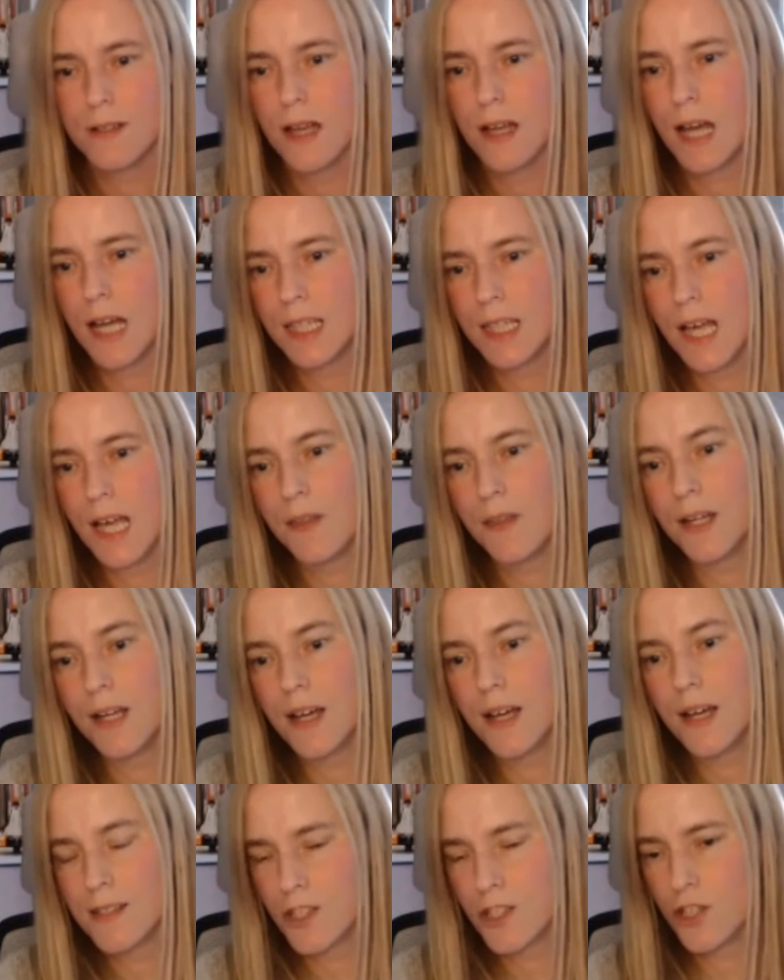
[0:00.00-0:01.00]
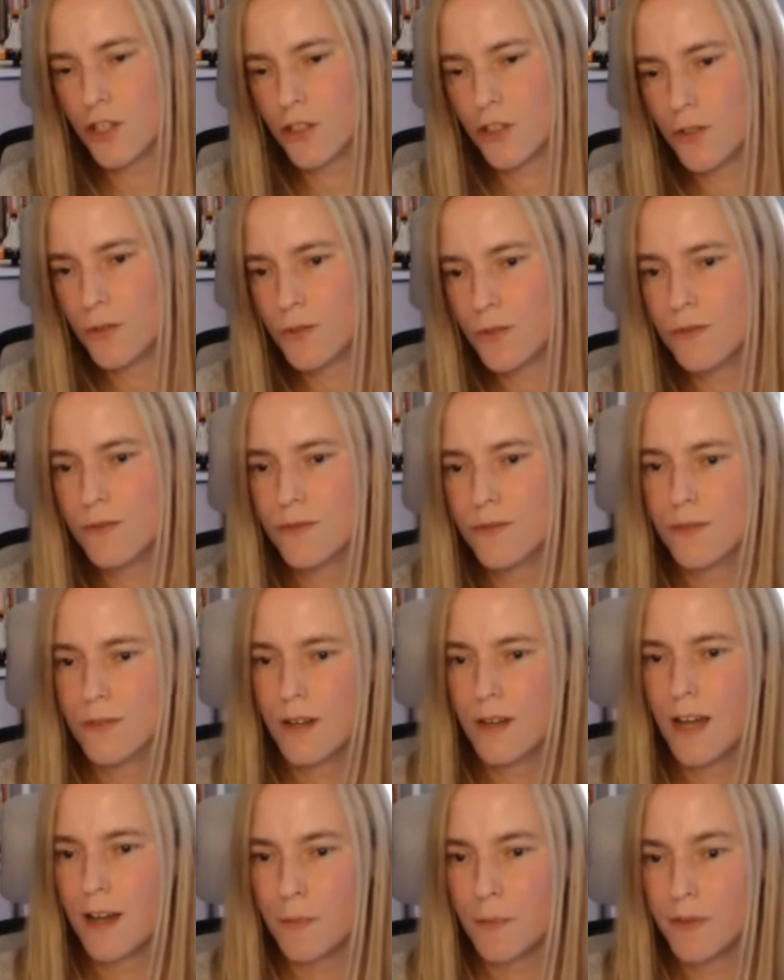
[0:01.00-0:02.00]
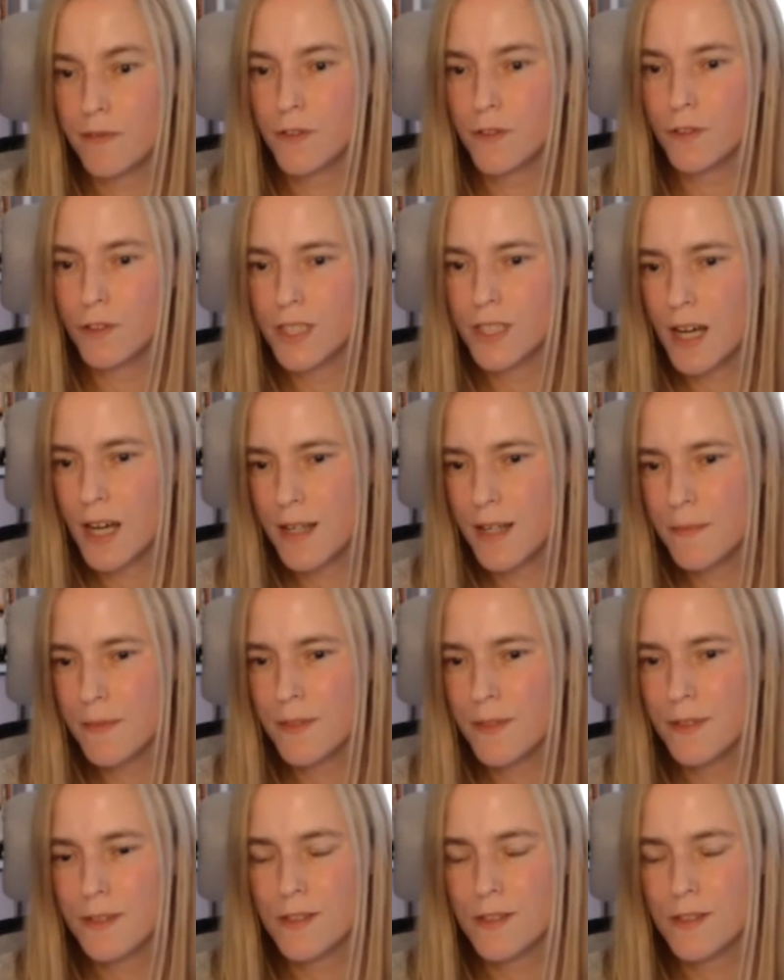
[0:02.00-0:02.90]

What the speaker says: And then the last 2, I've been full-time.